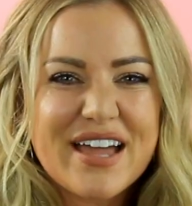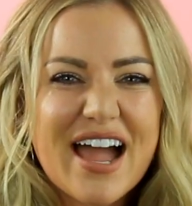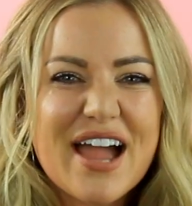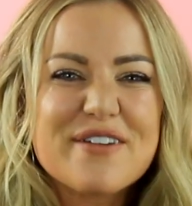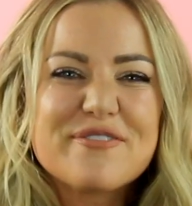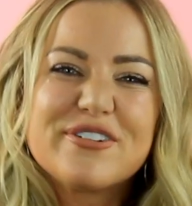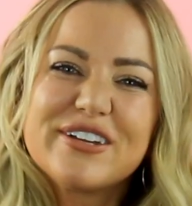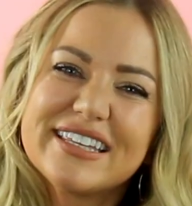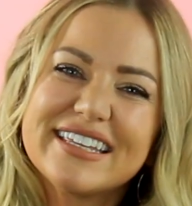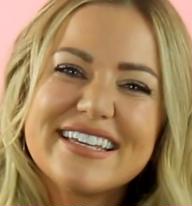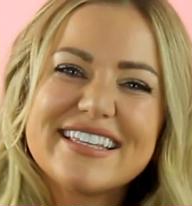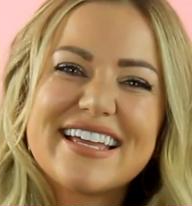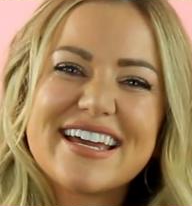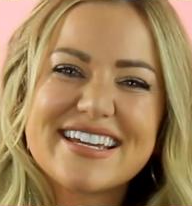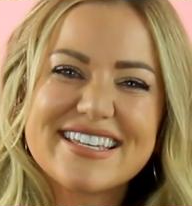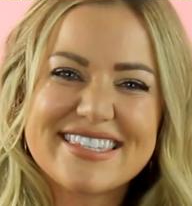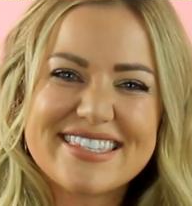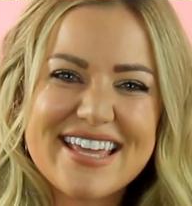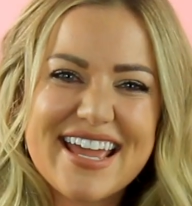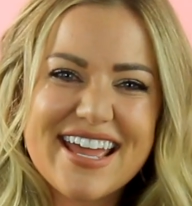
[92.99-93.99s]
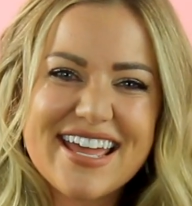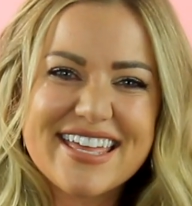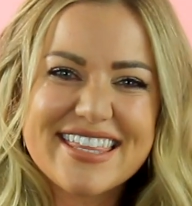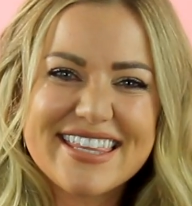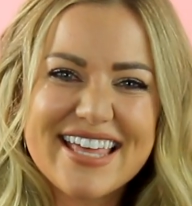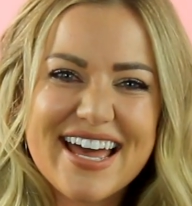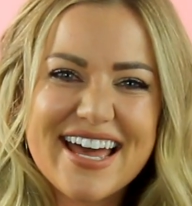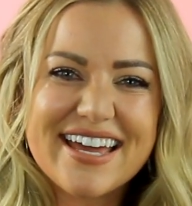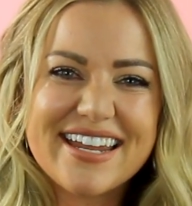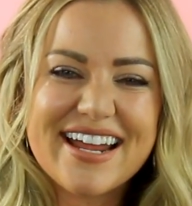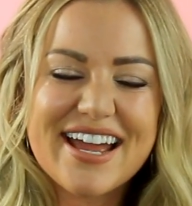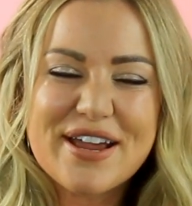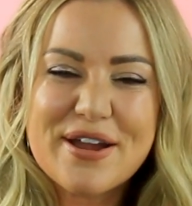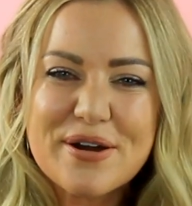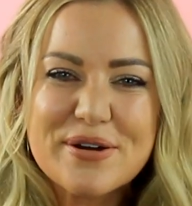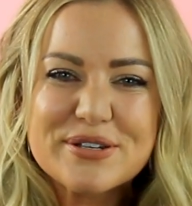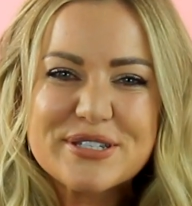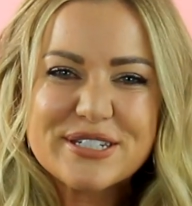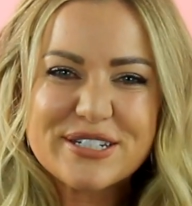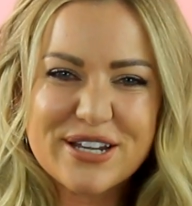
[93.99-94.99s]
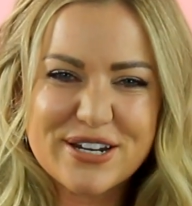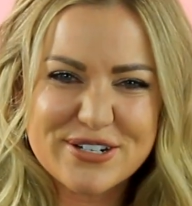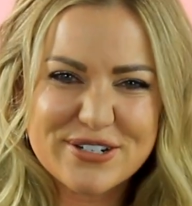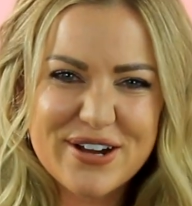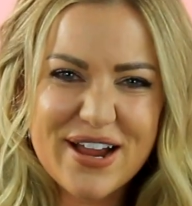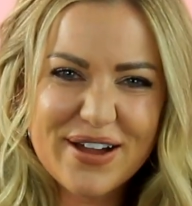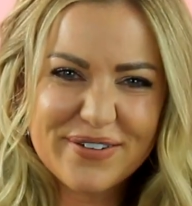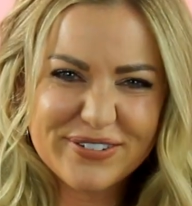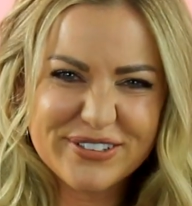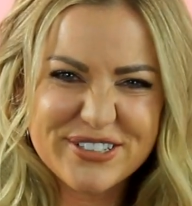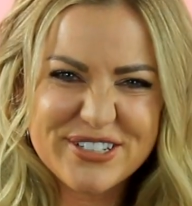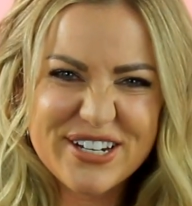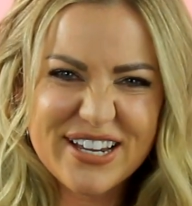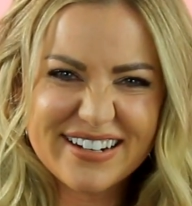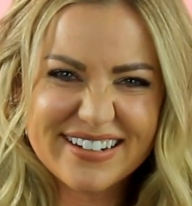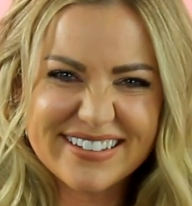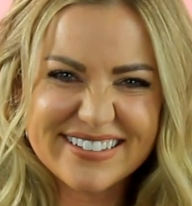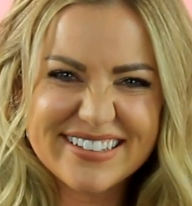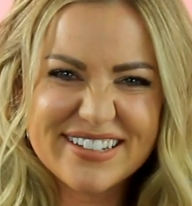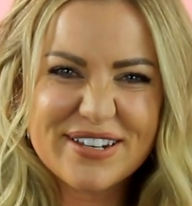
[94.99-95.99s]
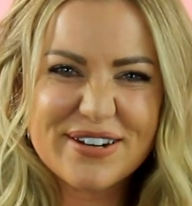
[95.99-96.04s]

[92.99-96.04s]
I really like saying that I hosted on Travel Channel.